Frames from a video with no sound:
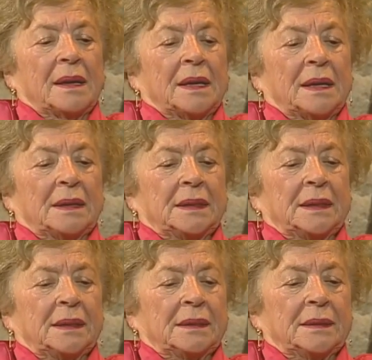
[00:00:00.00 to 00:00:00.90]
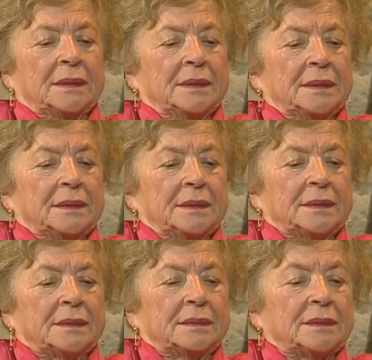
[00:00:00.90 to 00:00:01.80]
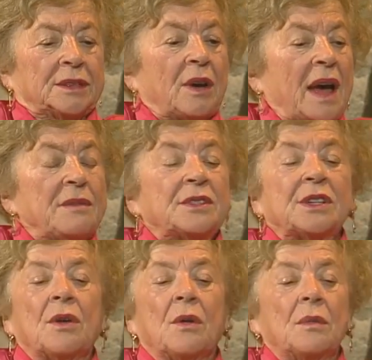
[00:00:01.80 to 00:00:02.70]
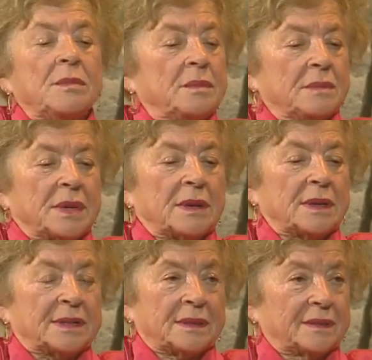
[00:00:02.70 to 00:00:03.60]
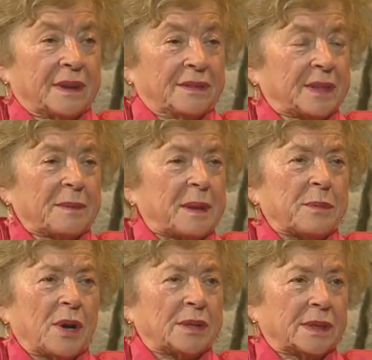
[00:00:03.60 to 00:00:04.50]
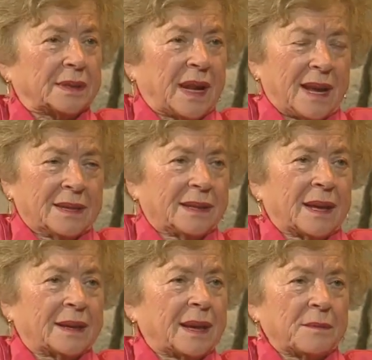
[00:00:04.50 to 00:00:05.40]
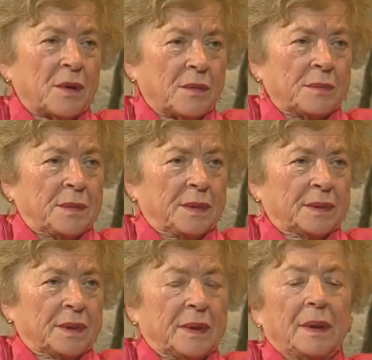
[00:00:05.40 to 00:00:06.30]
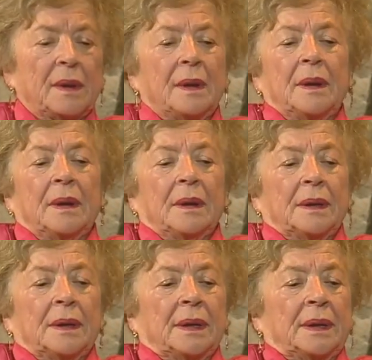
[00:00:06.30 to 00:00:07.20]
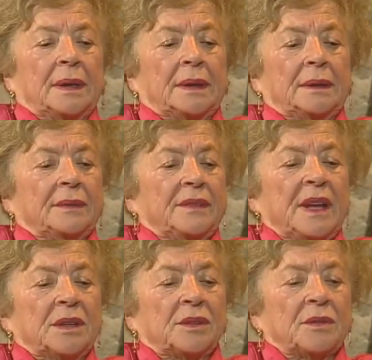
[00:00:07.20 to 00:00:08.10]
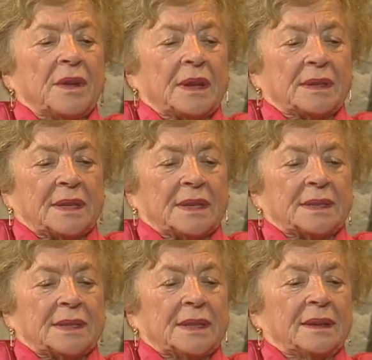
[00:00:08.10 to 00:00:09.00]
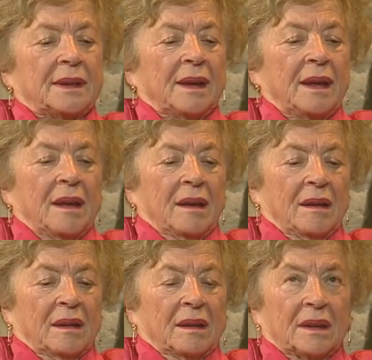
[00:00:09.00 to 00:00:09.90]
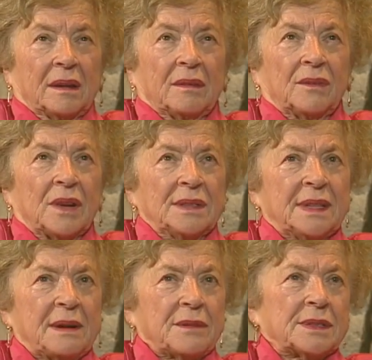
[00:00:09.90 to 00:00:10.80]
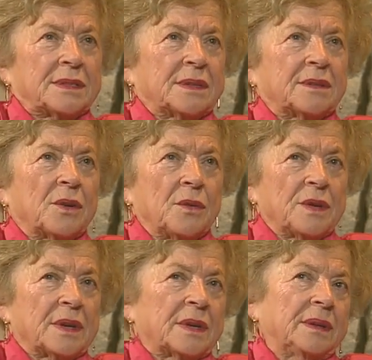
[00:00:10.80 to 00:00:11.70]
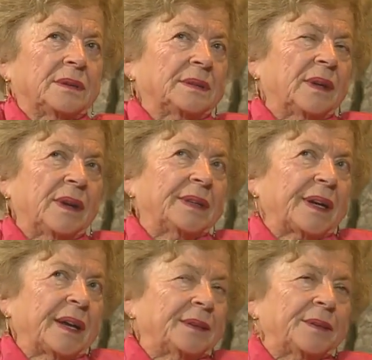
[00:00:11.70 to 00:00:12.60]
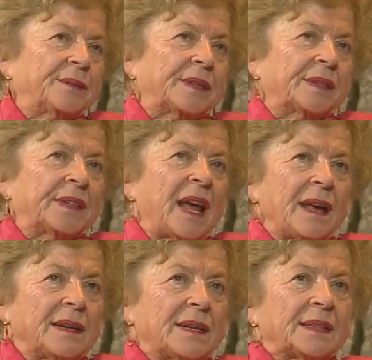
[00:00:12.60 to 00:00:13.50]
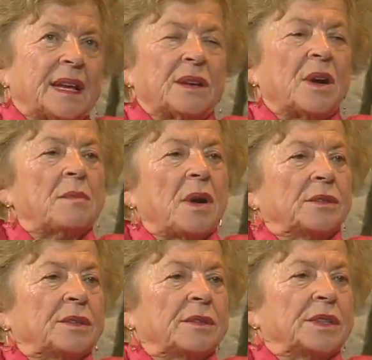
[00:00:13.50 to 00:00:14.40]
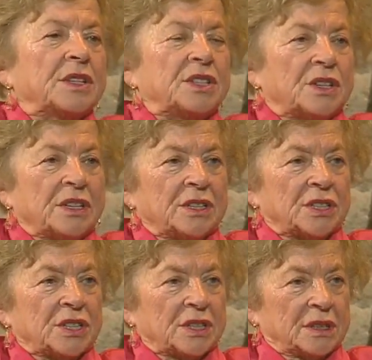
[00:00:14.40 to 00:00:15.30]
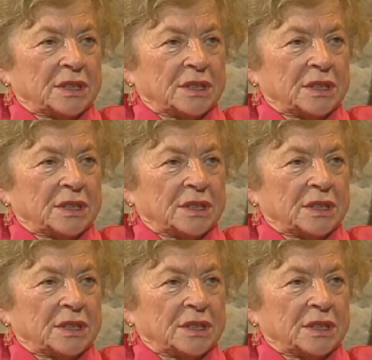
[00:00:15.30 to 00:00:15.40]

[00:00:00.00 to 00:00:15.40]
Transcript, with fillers: And uh, so I was home because after my brother died, I came home. And we had to wear this. And once I was going the other end of the town, and they come out of the church,